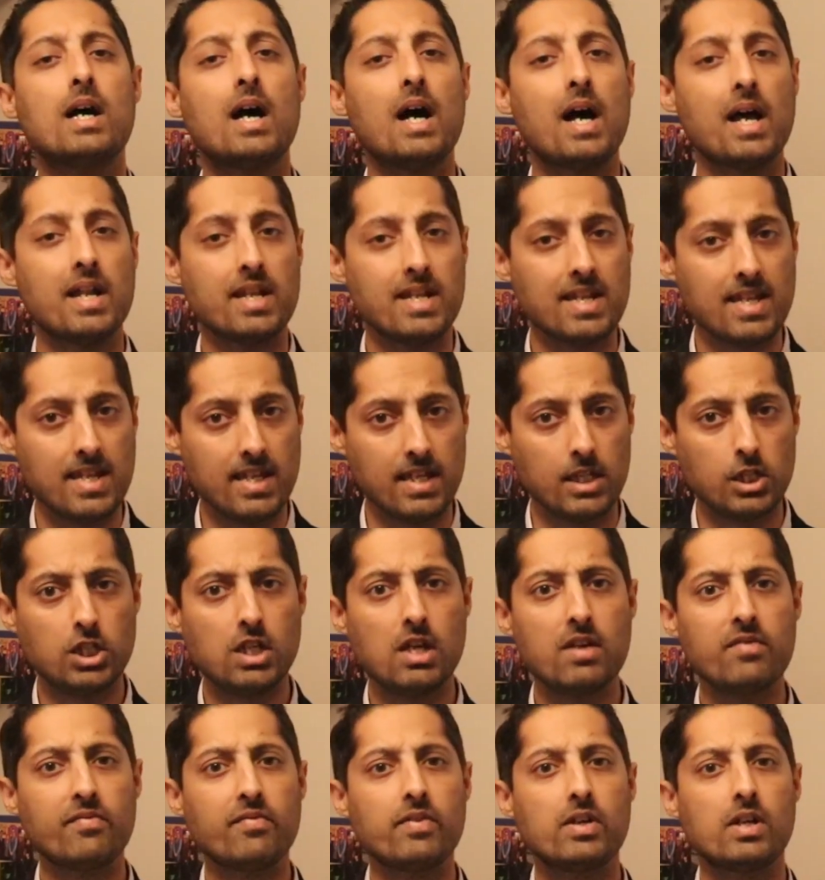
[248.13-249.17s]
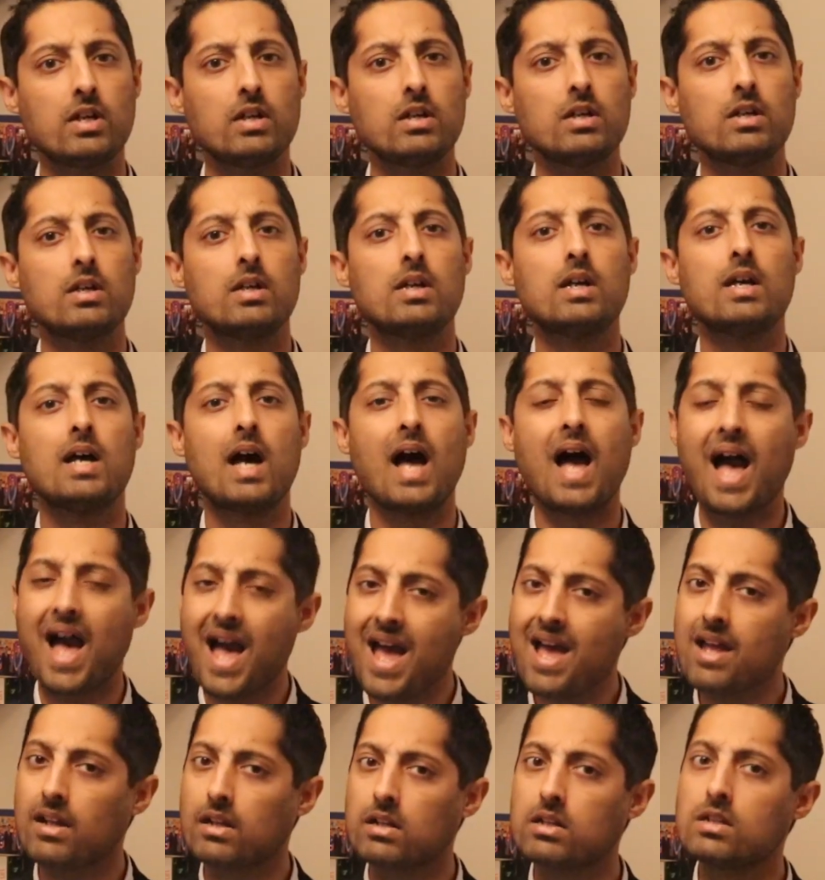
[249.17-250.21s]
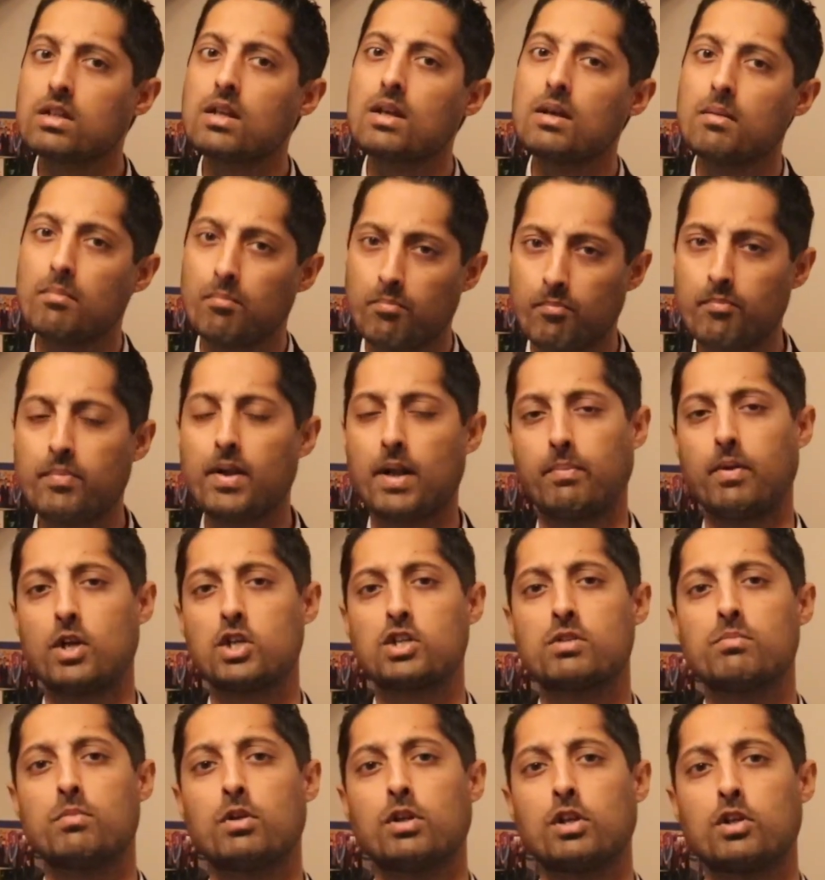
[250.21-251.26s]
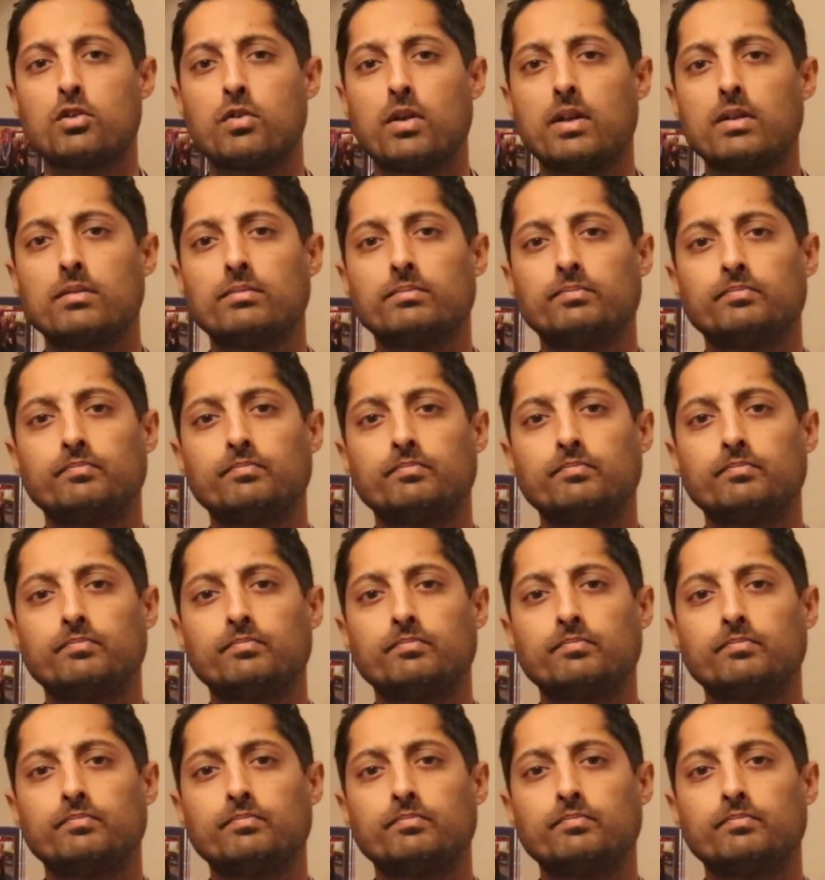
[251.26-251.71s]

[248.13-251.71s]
an eGFR, and blood pressure monitoring.